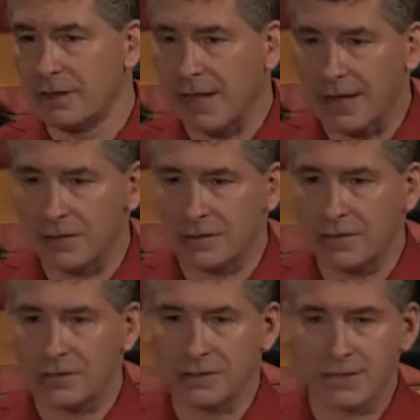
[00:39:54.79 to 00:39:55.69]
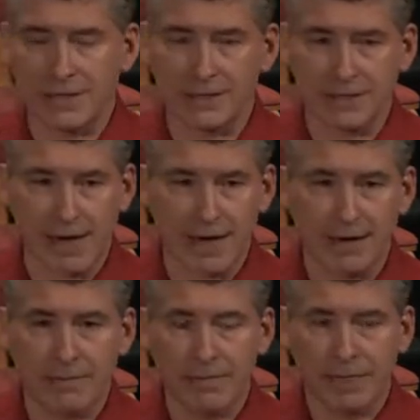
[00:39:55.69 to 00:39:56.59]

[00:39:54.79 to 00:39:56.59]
a thousand years is as a day.